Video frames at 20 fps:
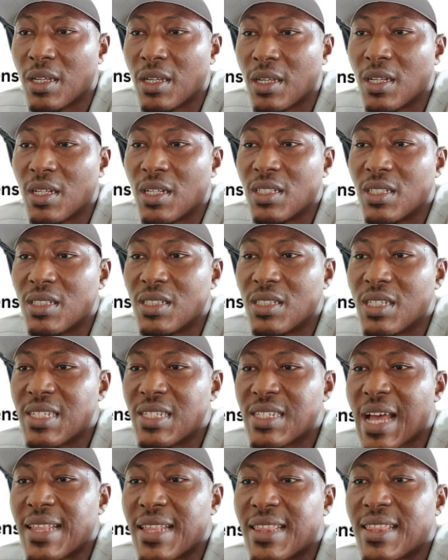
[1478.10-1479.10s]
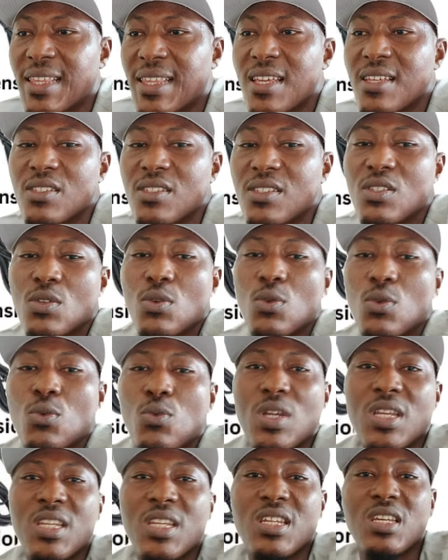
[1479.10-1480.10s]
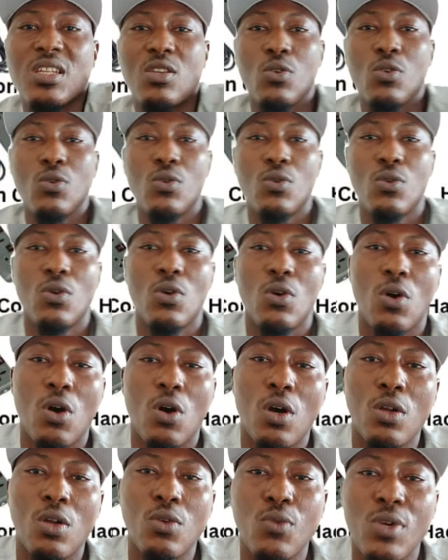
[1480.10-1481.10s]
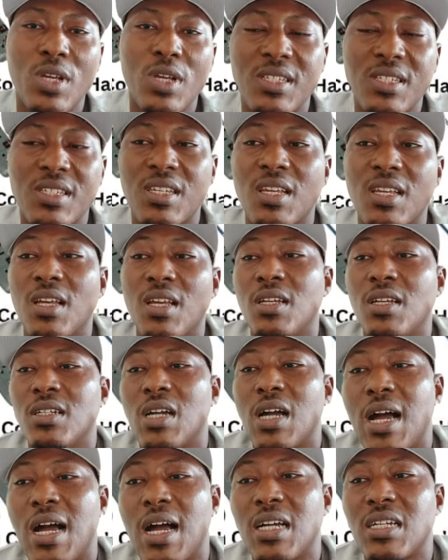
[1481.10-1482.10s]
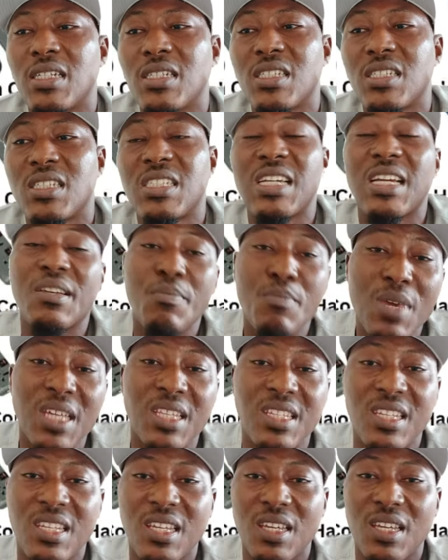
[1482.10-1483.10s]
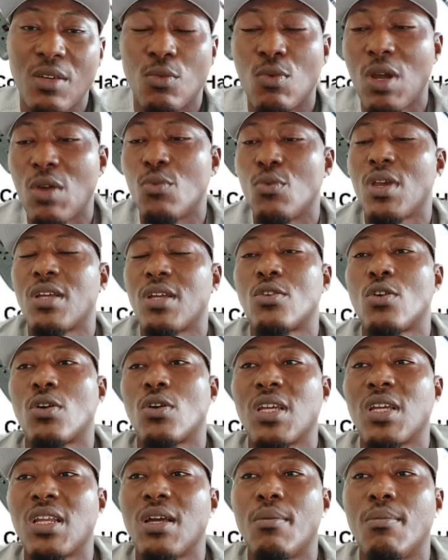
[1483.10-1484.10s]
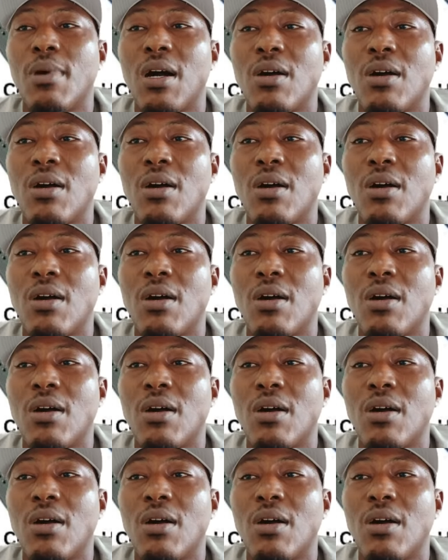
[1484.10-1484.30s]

these are things we need to always checkmate when we are talking about